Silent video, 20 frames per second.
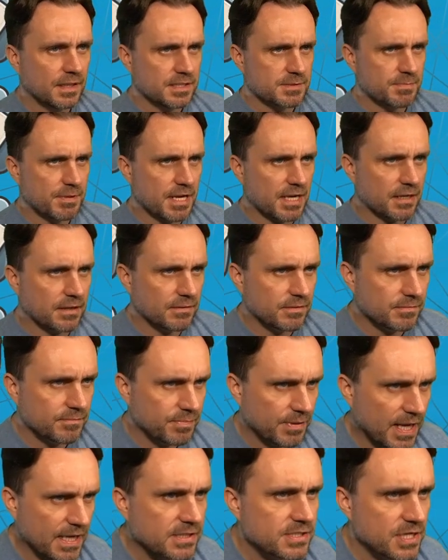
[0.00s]
Black
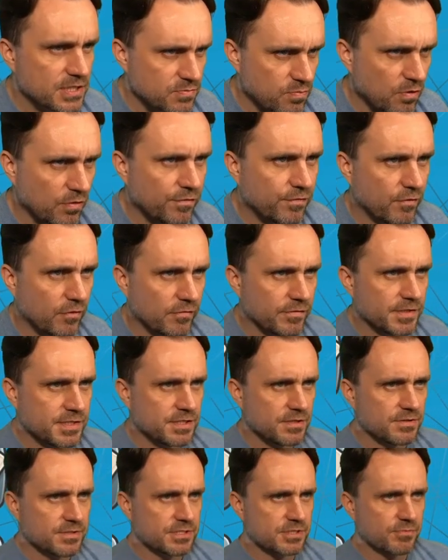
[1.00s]
black does roll four v
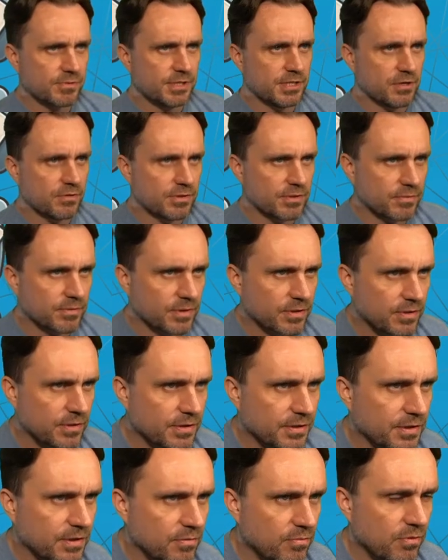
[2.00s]
twos, so we know that we're gonna,
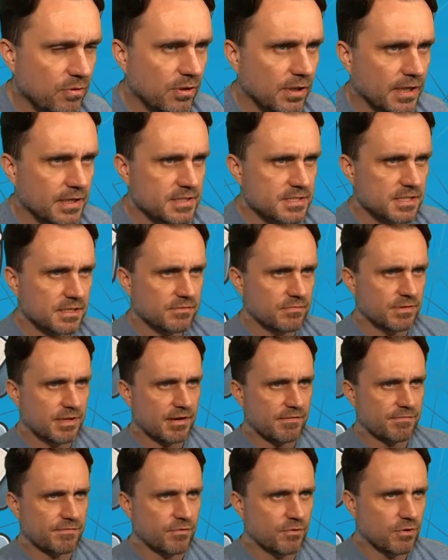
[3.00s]
they're going to roll Iceland with
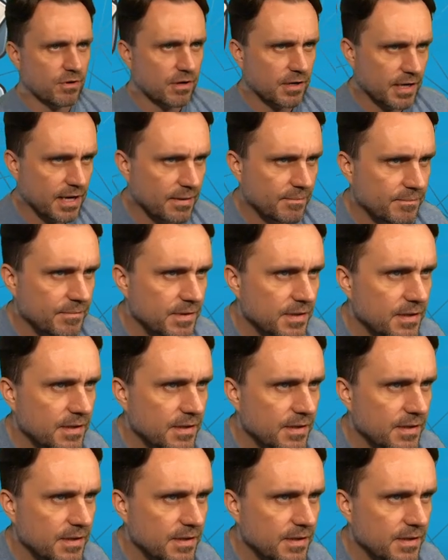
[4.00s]
that four. Yep.